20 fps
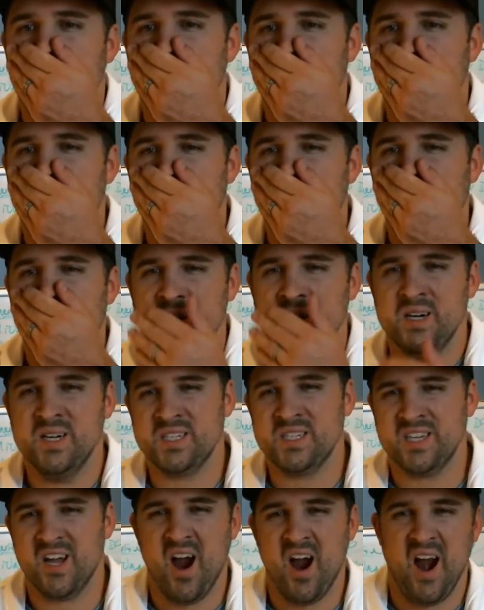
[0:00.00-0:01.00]

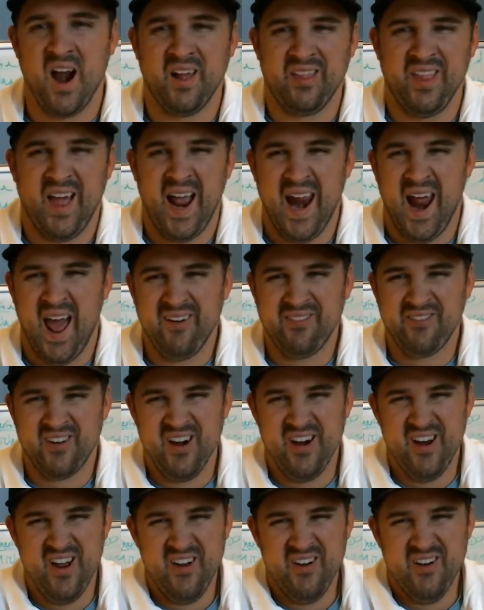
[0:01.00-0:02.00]
late
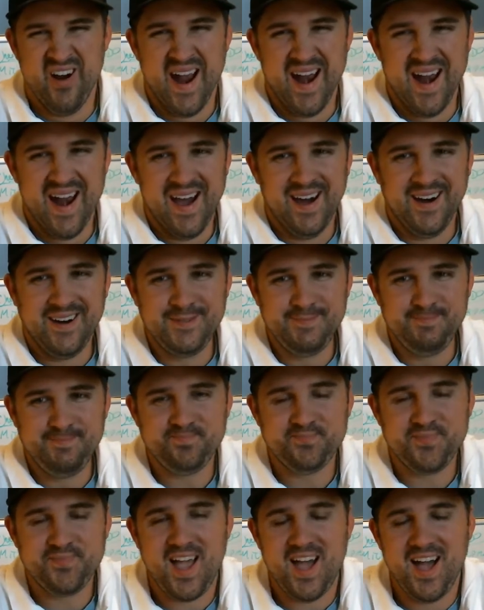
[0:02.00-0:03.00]
afternoon right now,
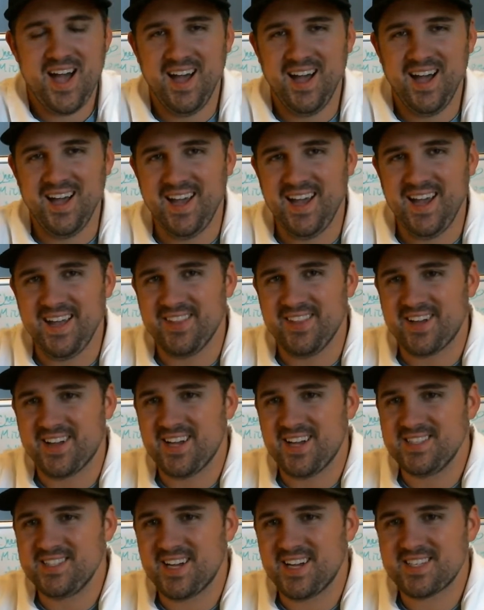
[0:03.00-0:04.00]
and the
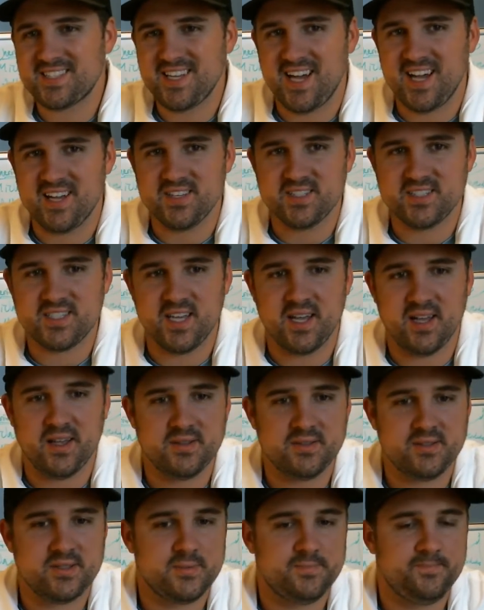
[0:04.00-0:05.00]
conductile
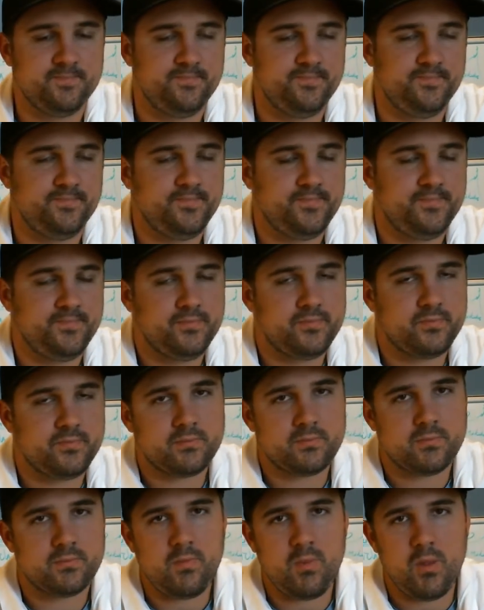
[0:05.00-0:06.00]
cells
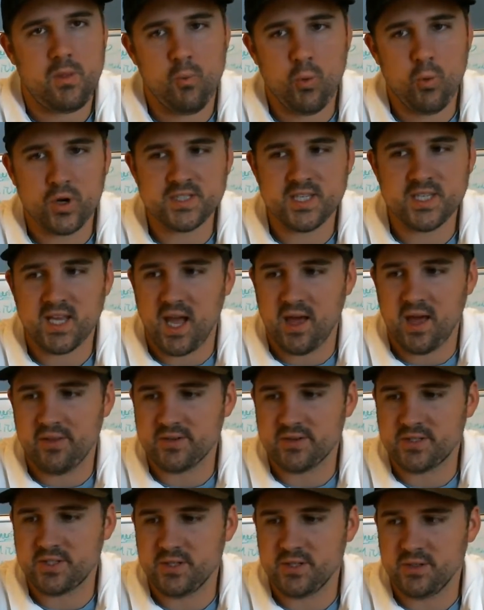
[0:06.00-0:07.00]
work
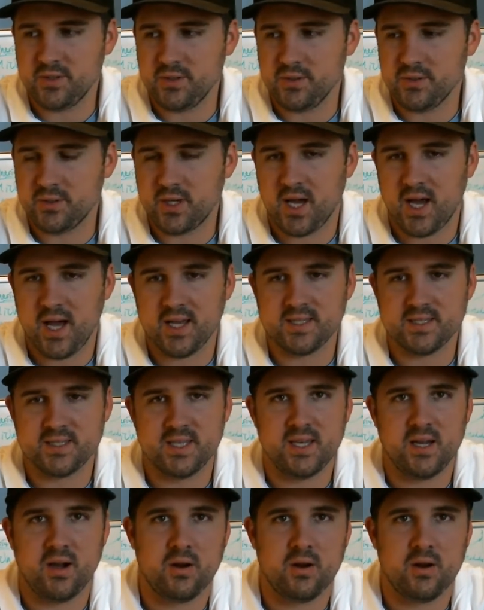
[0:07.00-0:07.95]
together to cause the